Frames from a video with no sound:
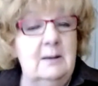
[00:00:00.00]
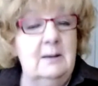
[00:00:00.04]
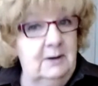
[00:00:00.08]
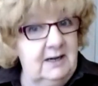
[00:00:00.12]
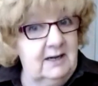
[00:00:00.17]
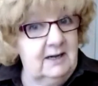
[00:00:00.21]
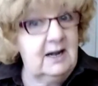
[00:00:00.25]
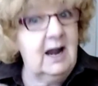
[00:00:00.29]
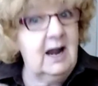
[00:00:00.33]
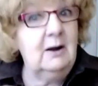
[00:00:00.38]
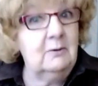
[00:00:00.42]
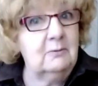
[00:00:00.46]

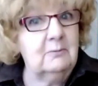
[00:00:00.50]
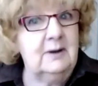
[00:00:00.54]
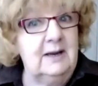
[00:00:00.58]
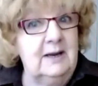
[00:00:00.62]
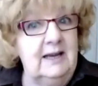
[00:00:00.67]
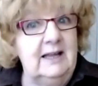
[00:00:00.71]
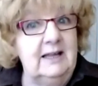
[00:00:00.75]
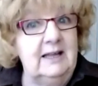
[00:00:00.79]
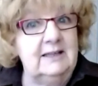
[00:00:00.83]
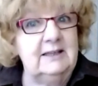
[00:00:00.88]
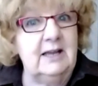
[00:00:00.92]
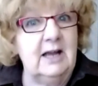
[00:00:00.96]
but not
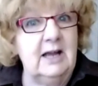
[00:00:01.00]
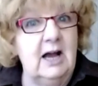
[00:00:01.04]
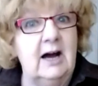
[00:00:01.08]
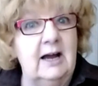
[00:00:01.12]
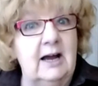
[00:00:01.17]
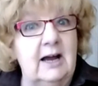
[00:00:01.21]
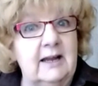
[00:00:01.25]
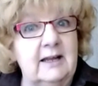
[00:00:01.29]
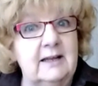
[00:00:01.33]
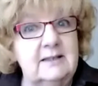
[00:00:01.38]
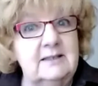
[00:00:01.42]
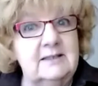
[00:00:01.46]
really at the
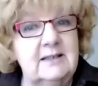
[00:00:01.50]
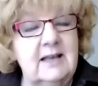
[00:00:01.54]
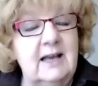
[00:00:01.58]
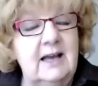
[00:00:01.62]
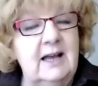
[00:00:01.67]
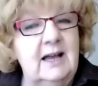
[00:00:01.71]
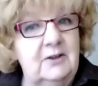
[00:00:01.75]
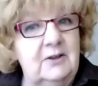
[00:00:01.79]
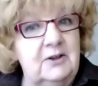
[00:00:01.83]
audience.